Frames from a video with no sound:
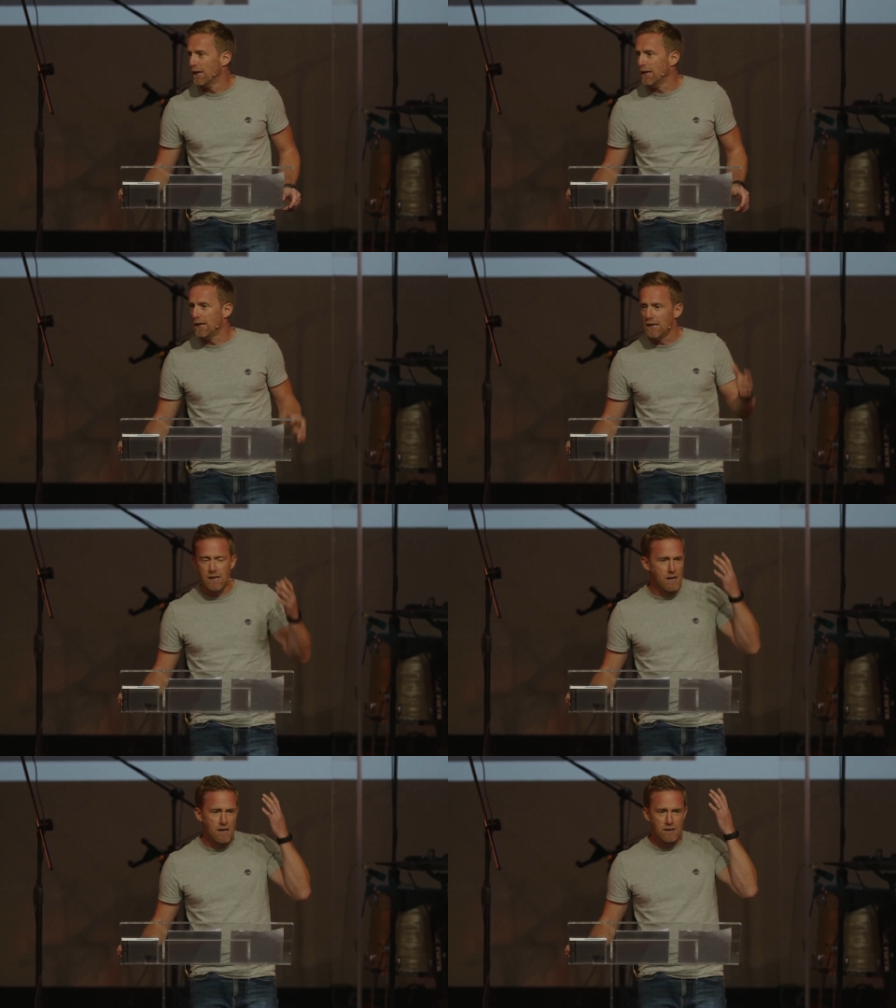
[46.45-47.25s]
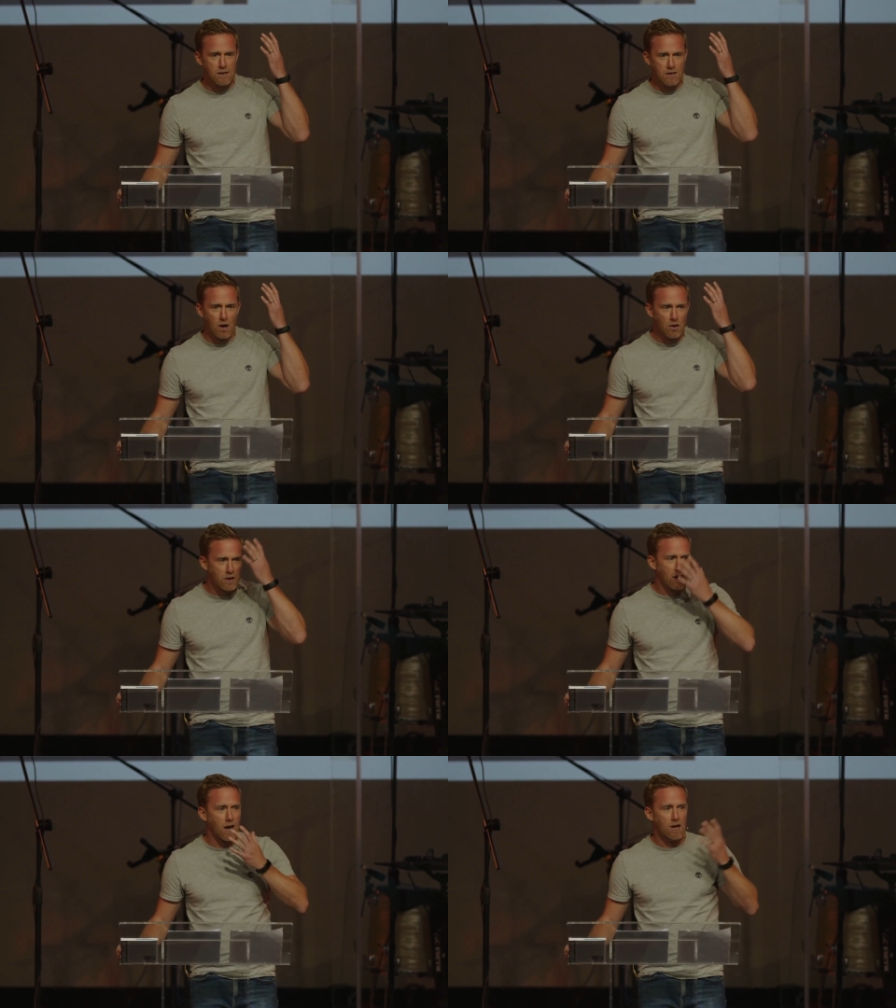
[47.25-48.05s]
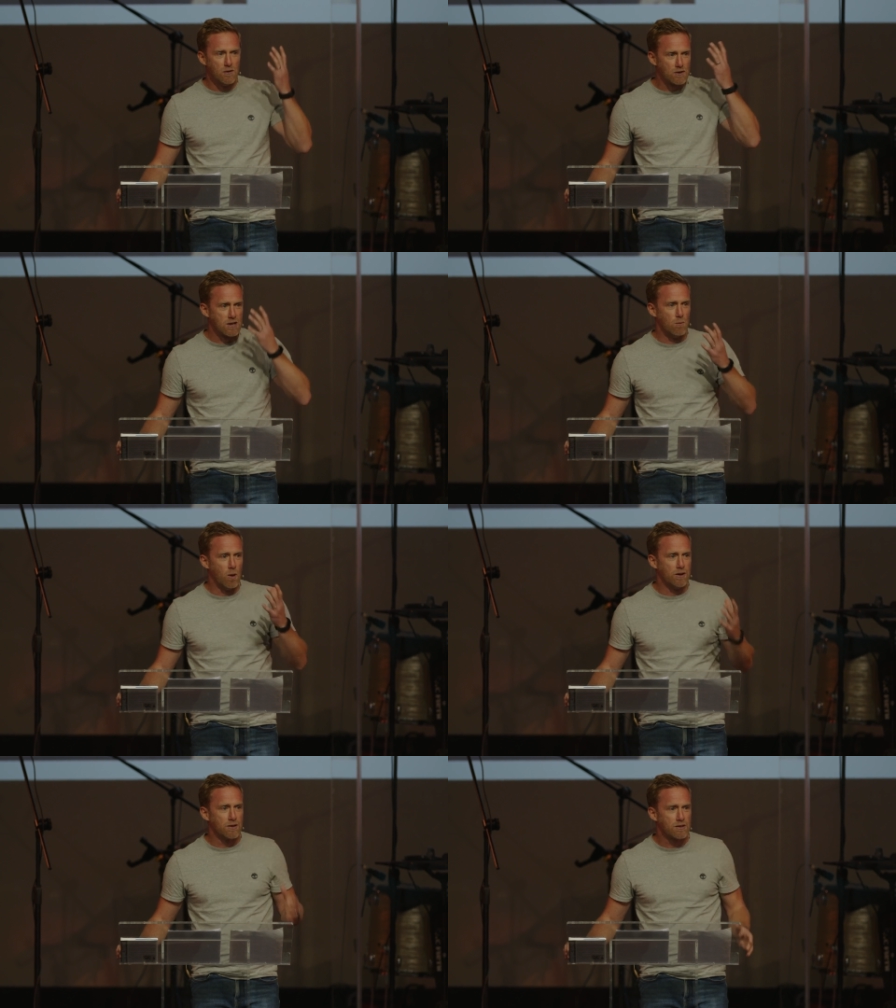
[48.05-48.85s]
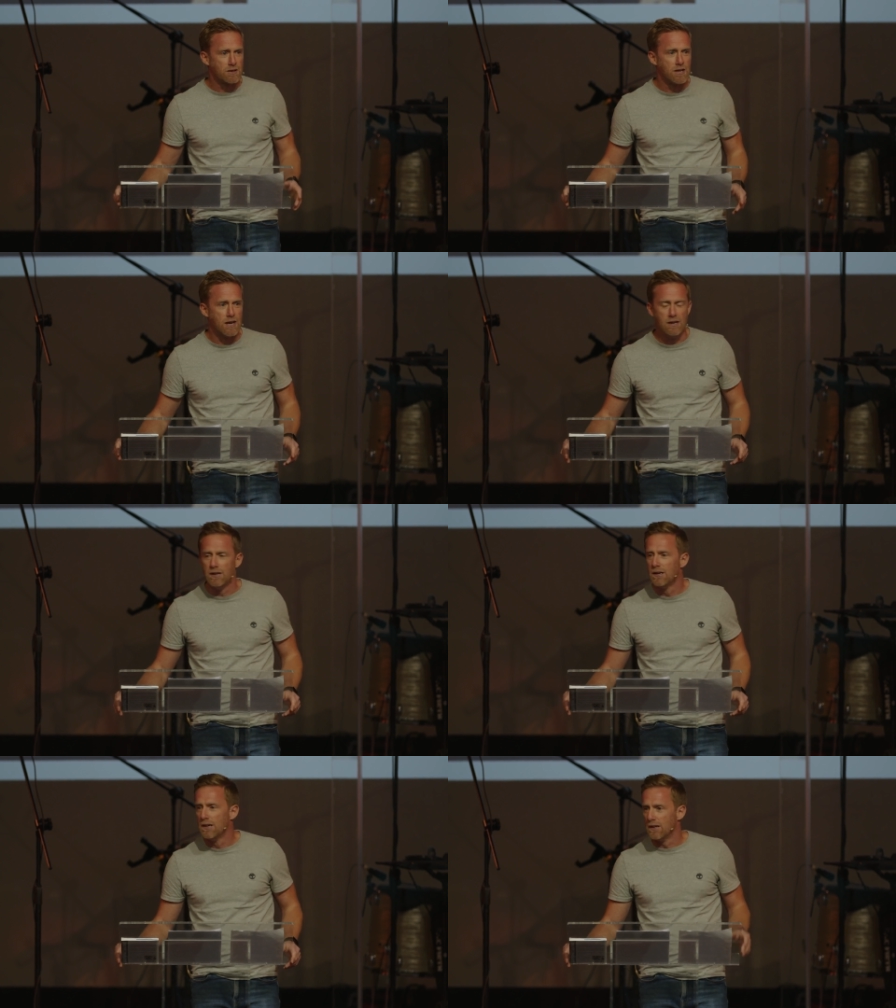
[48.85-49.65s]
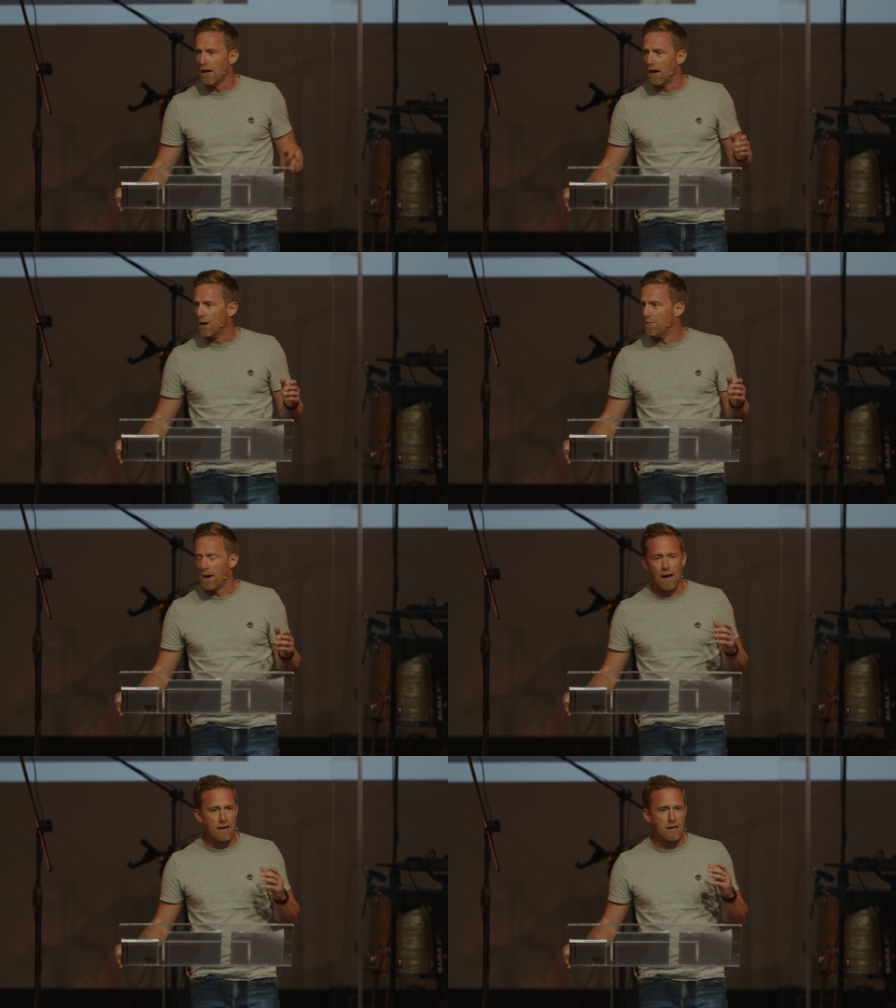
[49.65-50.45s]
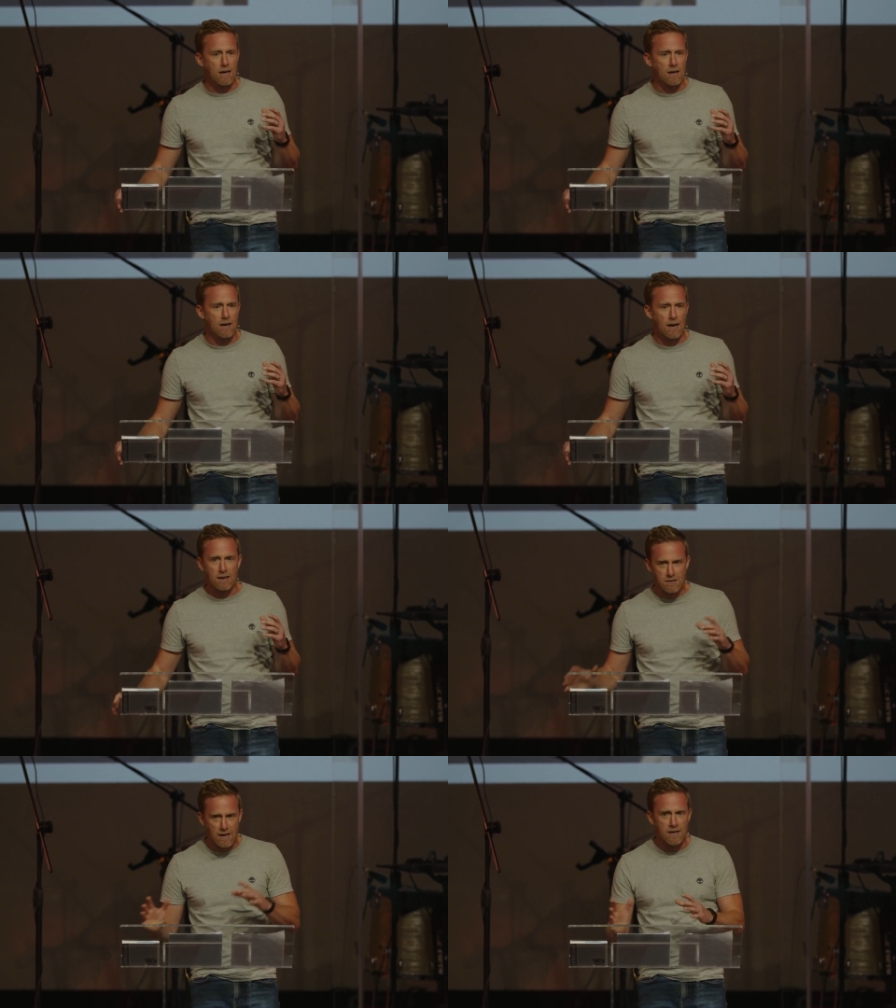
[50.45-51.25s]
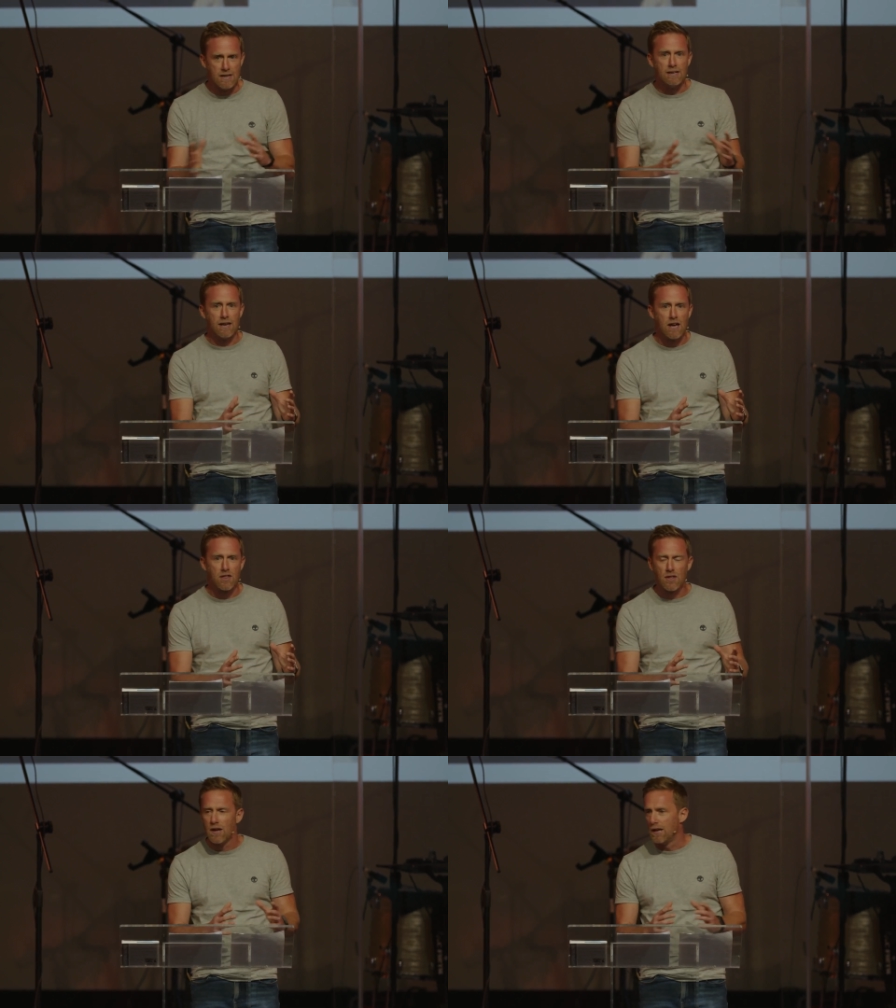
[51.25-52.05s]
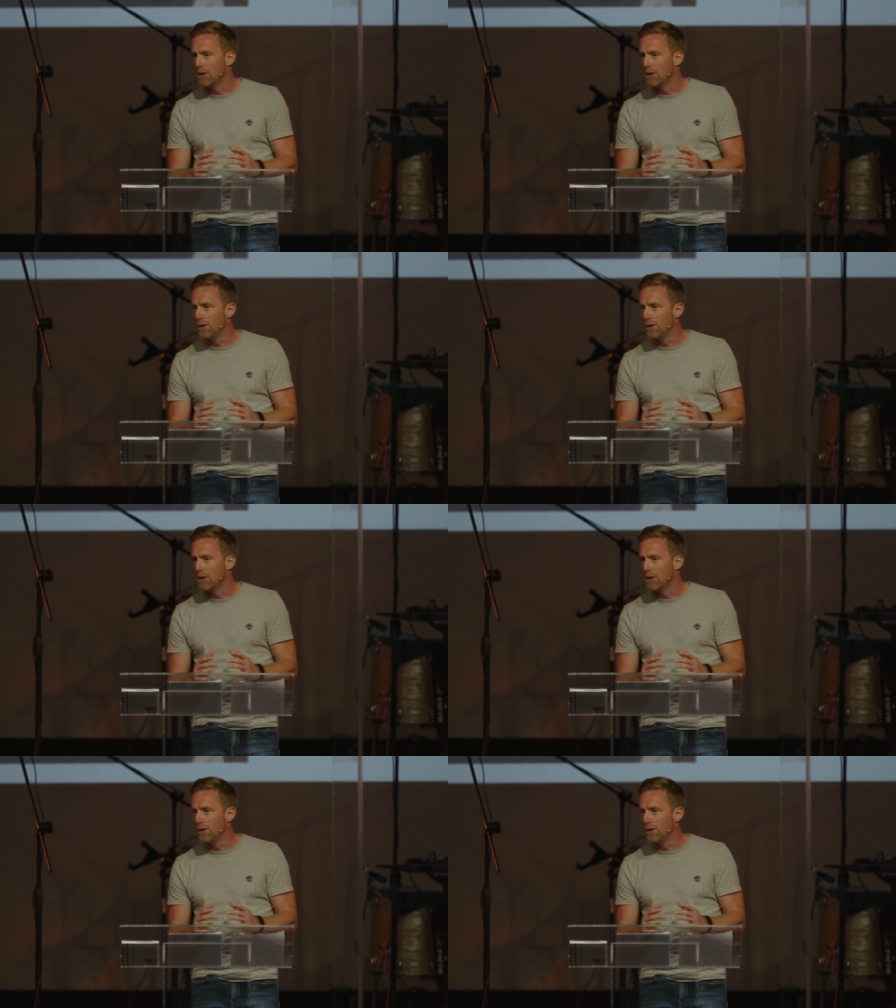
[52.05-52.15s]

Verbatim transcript: He, he you know, the colour of someone's skin um, as they're near death.